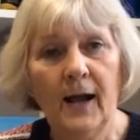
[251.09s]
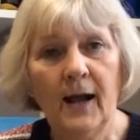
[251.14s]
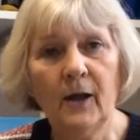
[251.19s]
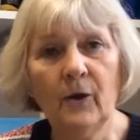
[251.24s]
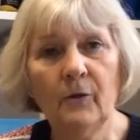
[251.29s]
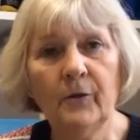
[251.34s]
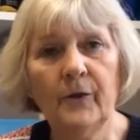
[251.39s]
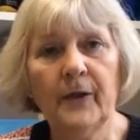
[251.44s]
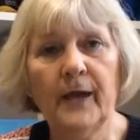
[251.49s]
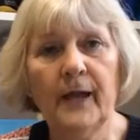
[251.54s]

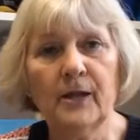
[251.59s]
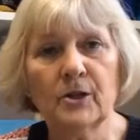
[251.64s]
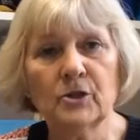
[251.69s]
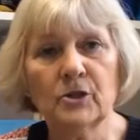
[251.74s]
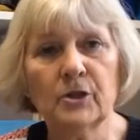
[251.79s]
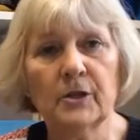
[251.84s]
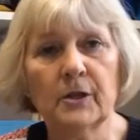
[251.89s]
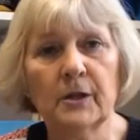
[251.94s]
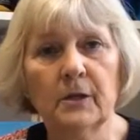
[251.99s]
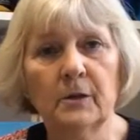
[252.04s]
how they
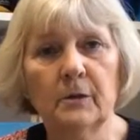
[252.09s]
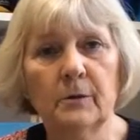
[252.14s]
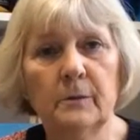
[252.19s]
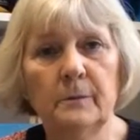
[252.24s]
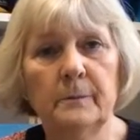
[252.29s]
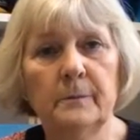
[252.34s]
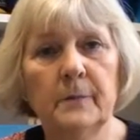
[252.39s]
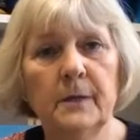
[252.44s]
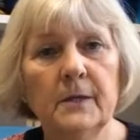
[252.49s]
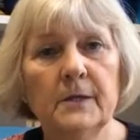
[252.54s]
actually
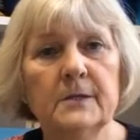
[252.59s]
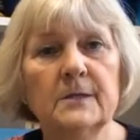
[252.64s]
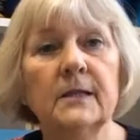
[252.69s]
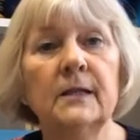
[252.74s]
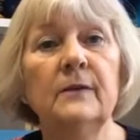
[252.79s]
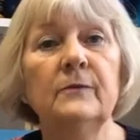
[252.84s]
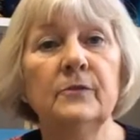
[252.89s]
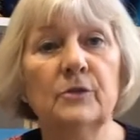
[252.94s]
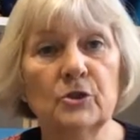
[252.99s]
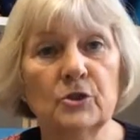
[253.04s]
come
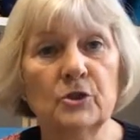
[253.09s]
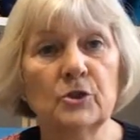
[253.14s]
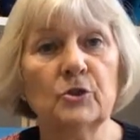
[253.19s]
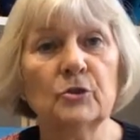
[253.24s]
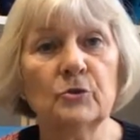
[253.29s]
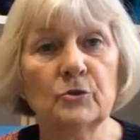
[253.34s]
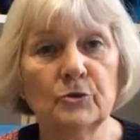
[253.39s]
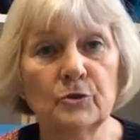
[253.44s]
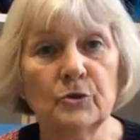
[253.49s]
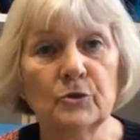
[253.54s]
delivered
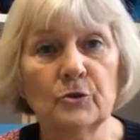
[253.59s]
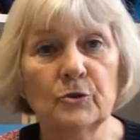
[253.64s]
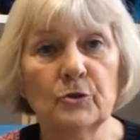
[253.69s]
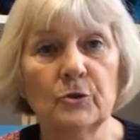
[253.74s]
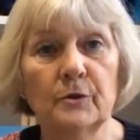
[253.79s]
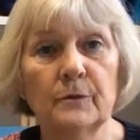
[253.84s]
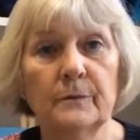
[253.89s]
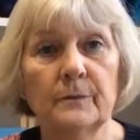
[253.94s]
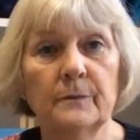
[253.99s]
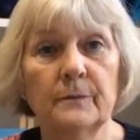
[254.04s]
to your
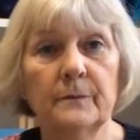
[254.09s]
door.